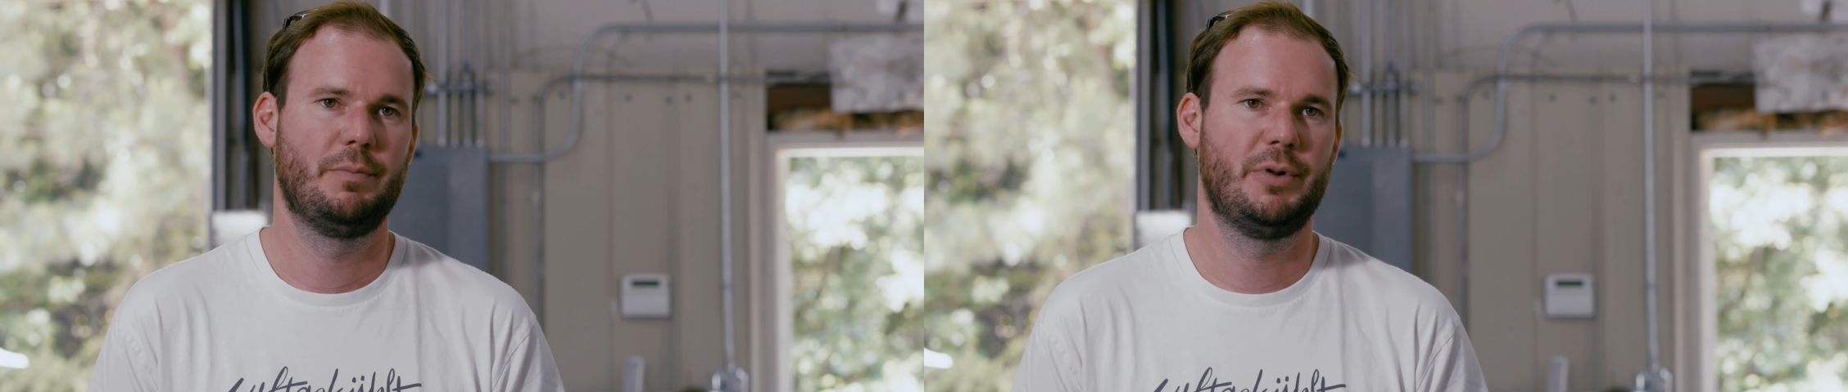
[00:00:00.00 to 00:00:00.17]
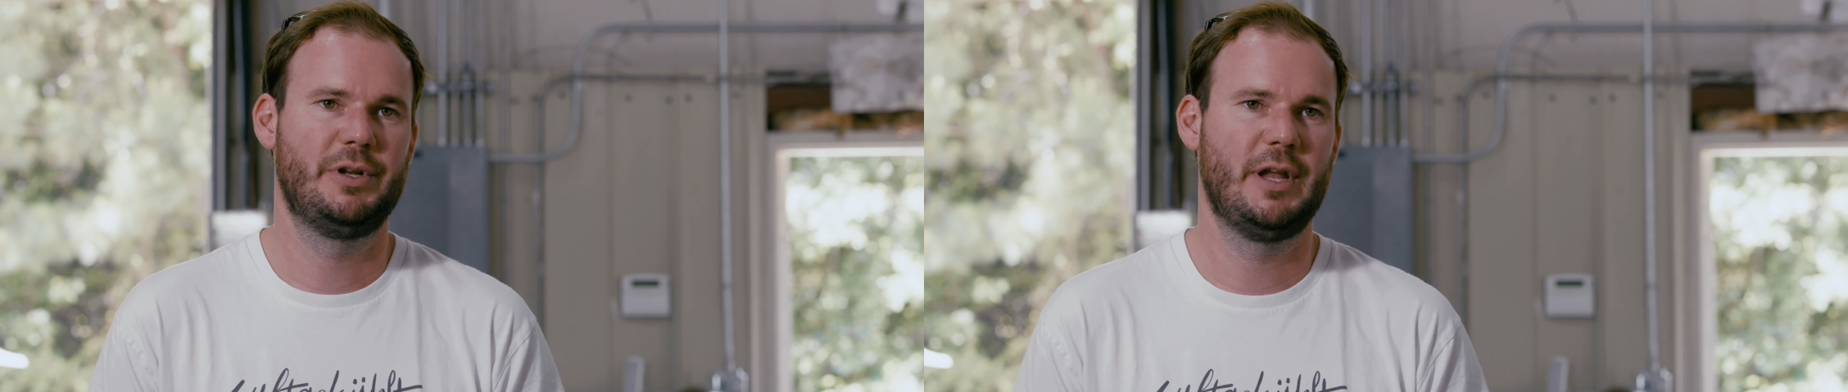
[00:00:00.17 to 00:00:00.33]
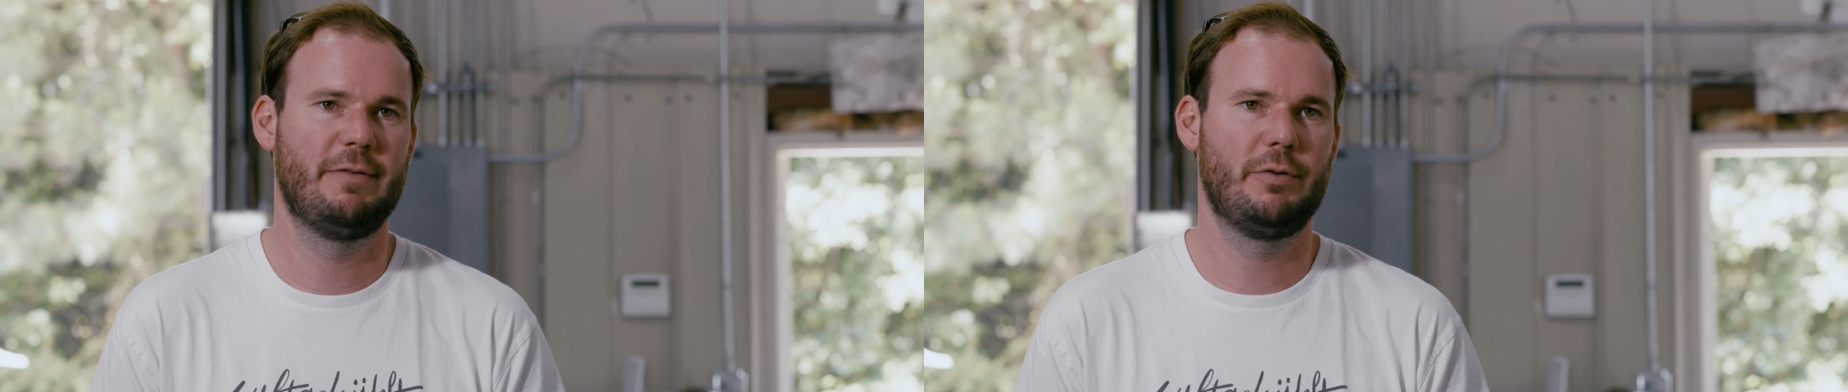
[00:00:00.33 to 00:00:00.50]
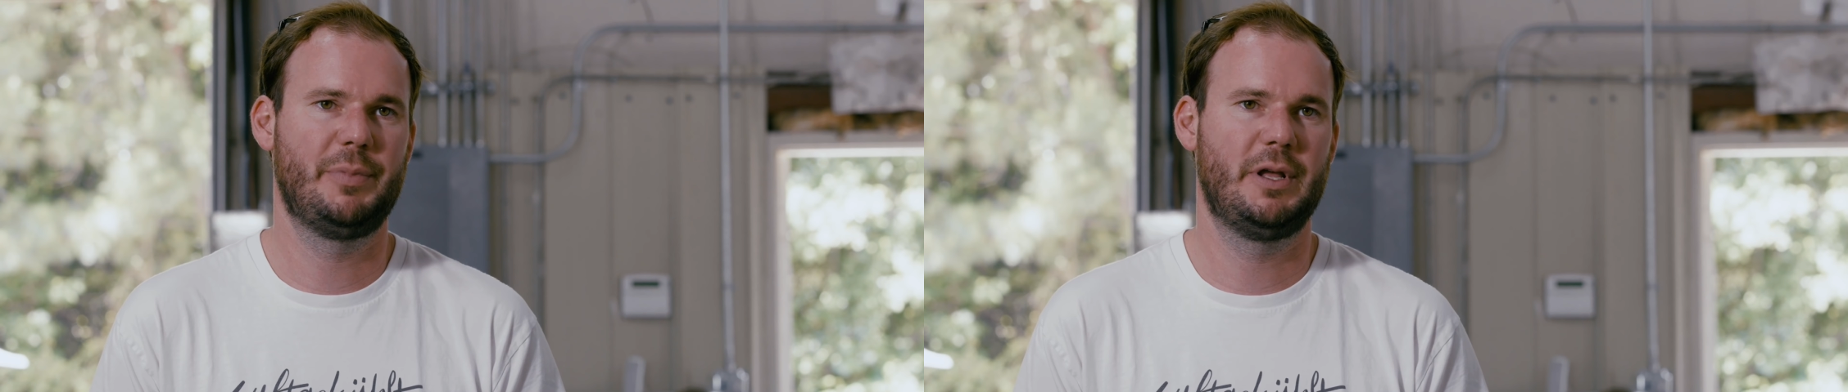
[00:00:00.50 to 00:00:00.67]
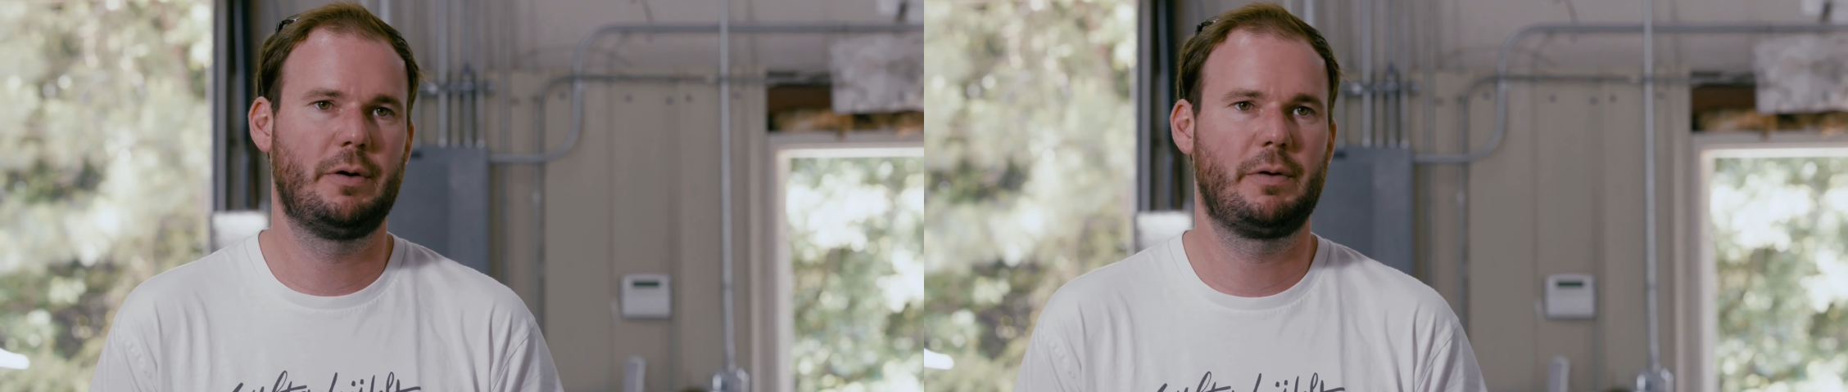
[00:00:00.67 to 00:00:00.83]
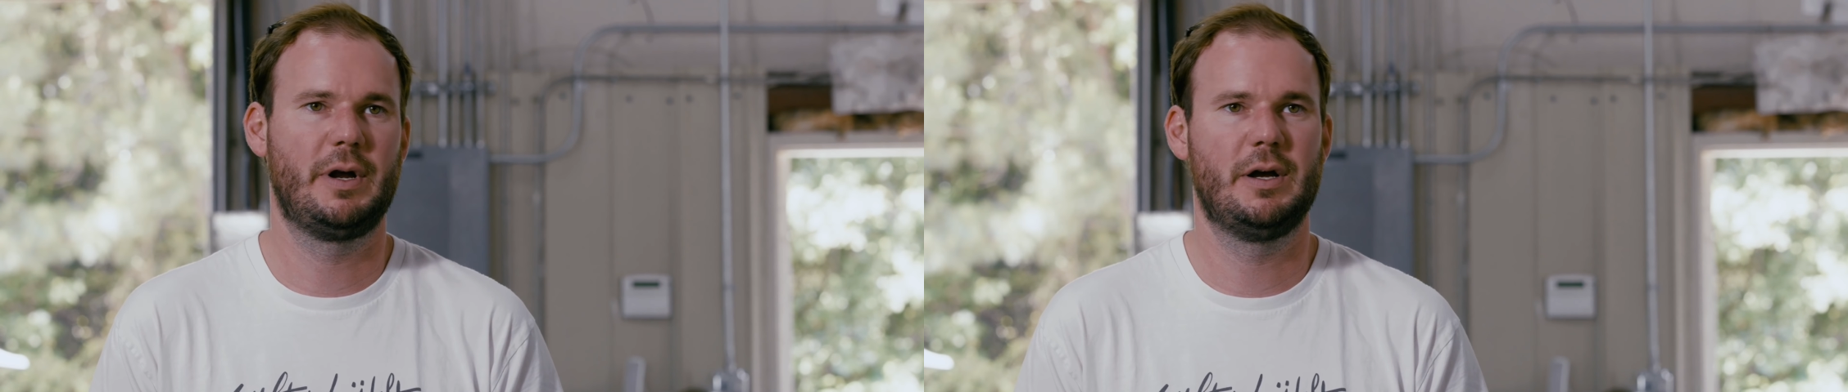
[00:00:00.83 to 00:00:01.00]
but never
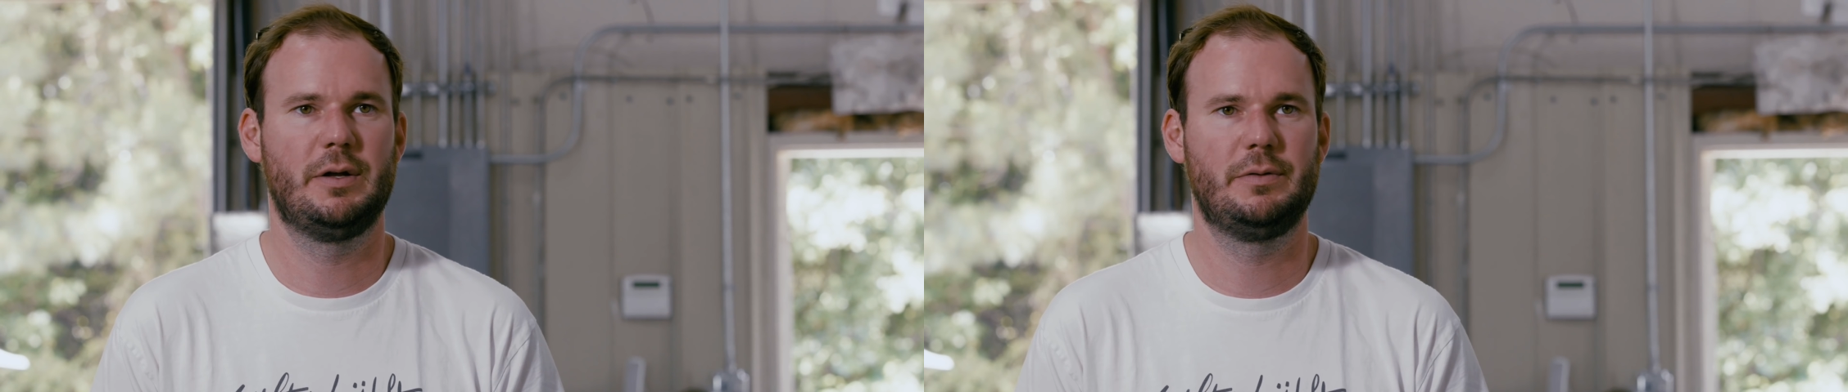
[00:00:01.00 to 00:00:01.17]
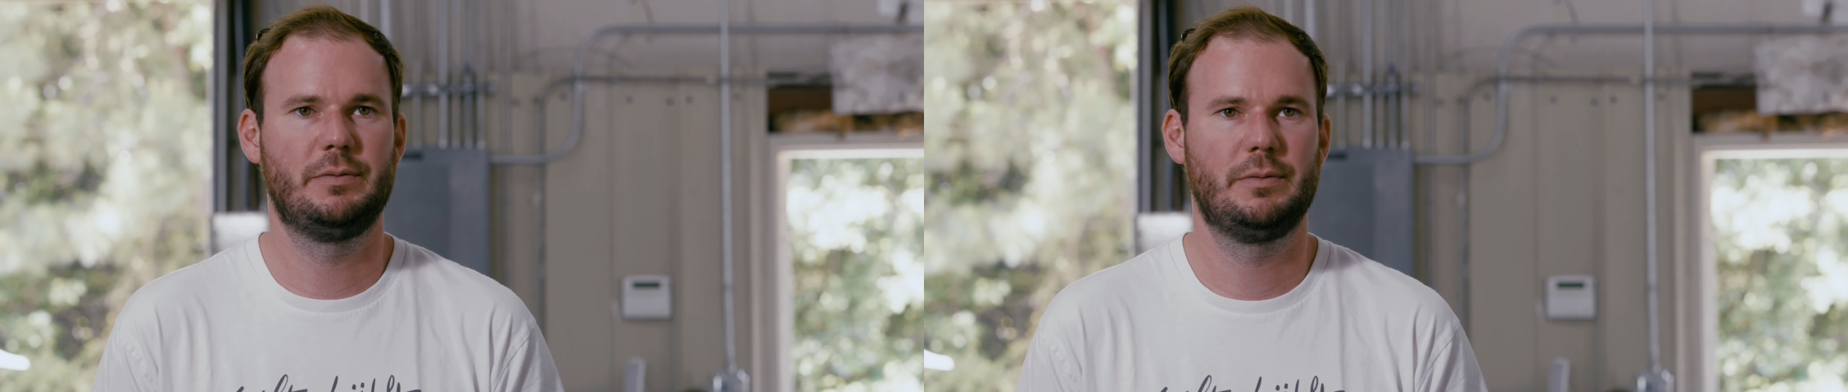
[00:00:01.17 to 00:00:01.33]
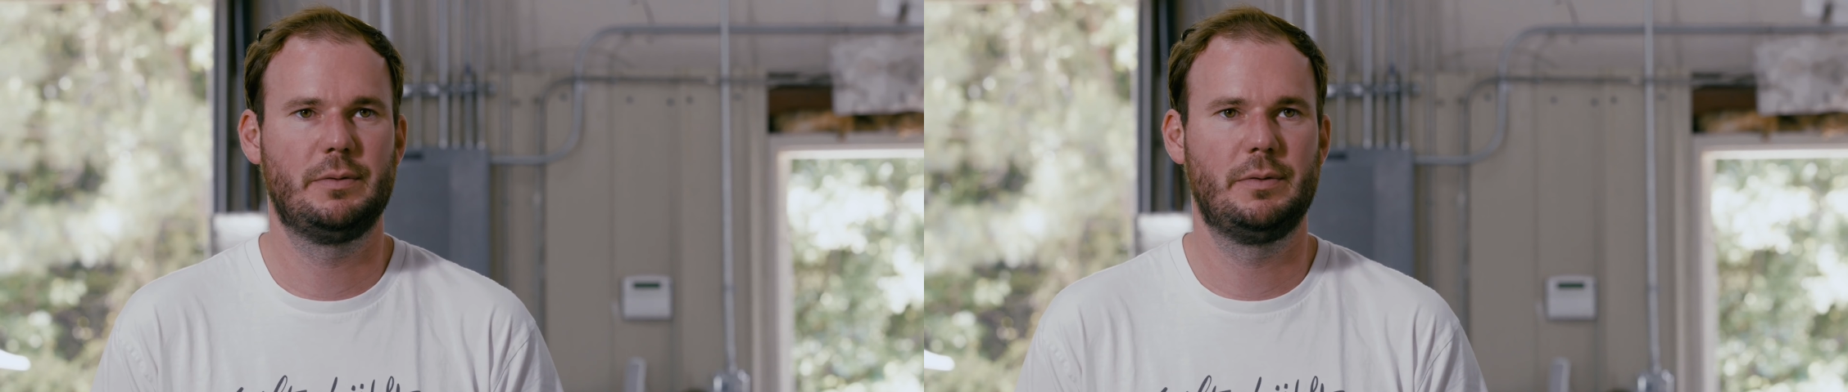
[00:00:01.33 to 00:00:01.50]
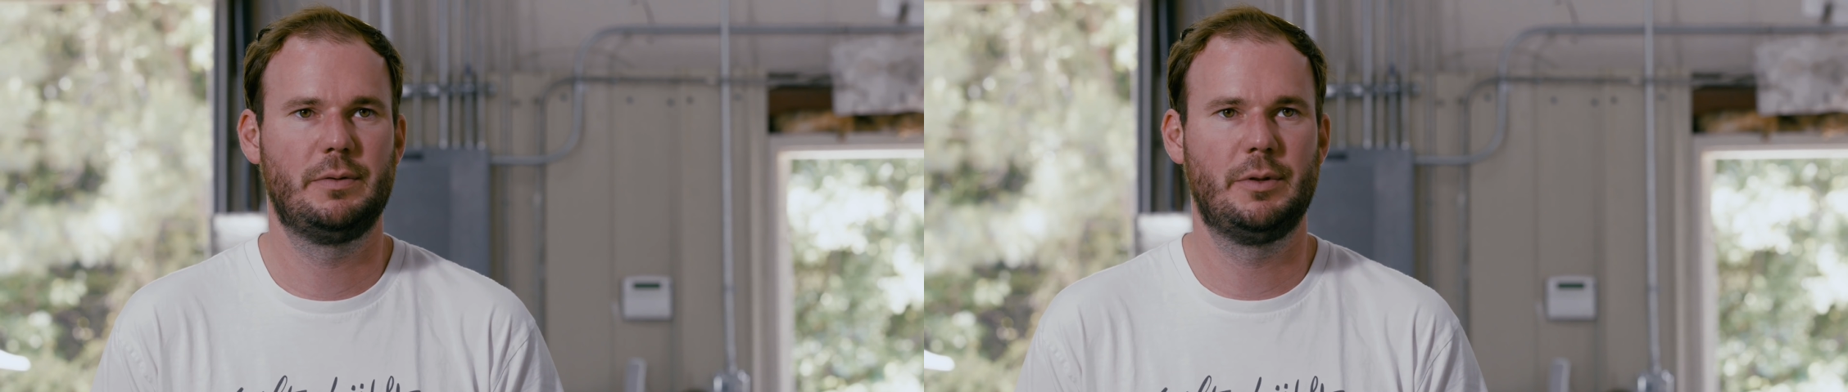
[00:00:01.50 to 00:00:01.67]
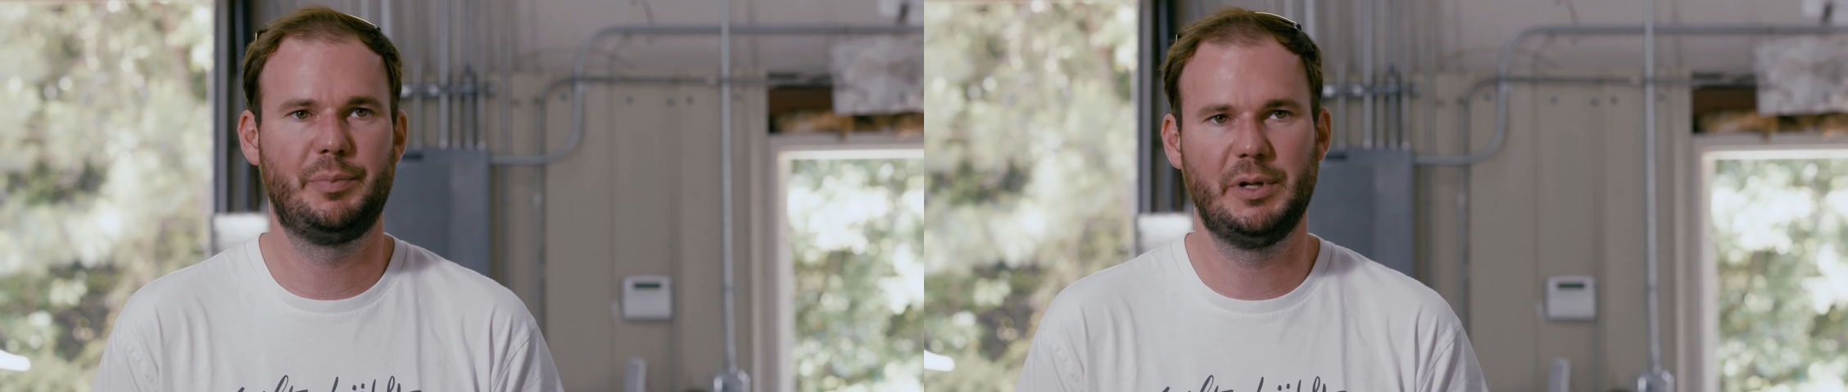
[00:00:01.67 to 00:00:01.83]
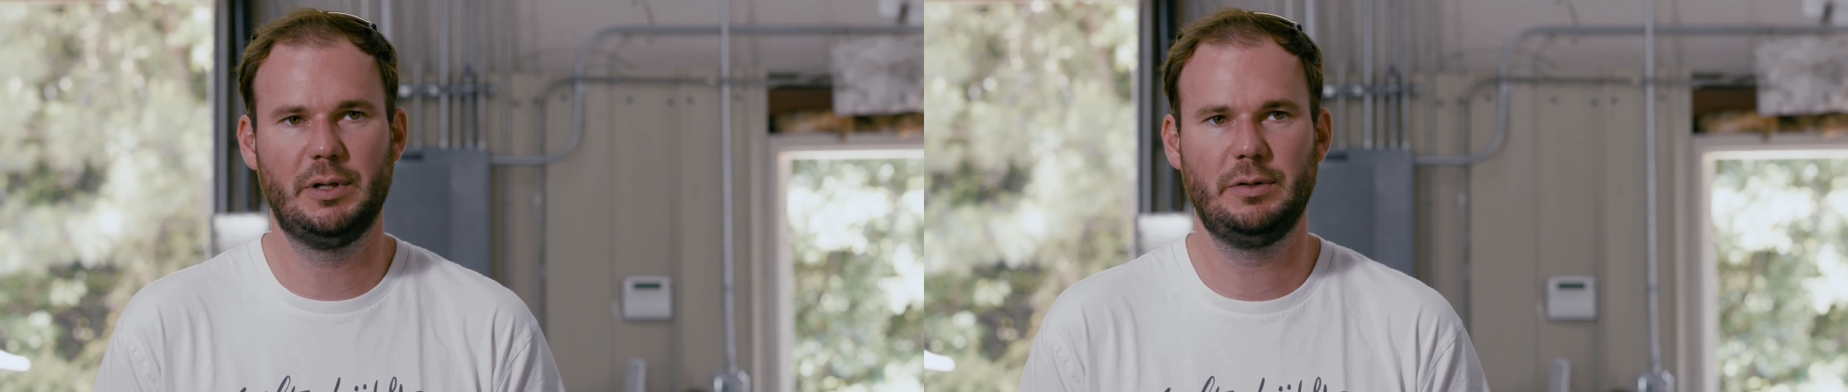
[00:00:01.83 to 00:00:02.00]
been around
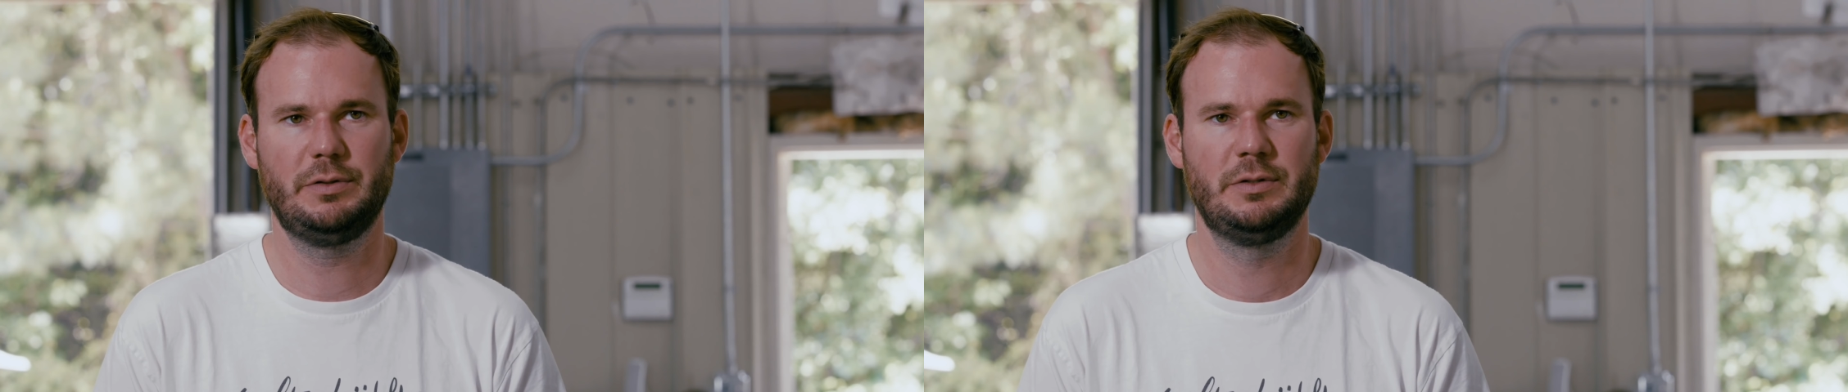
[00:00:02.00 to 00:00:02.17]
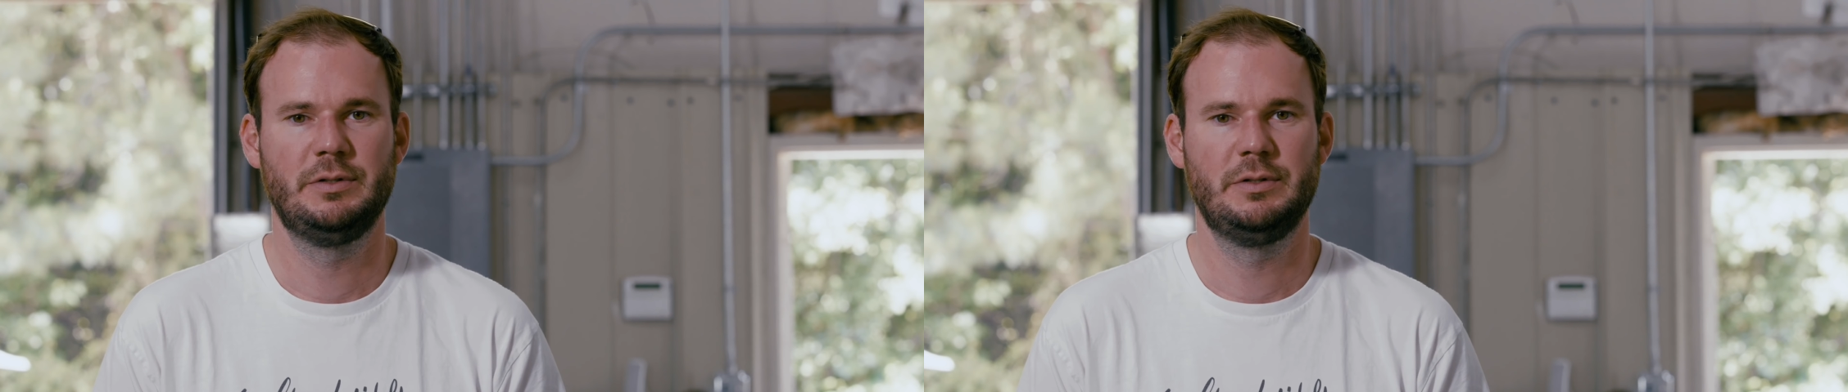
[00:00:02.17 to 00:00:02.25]
the build.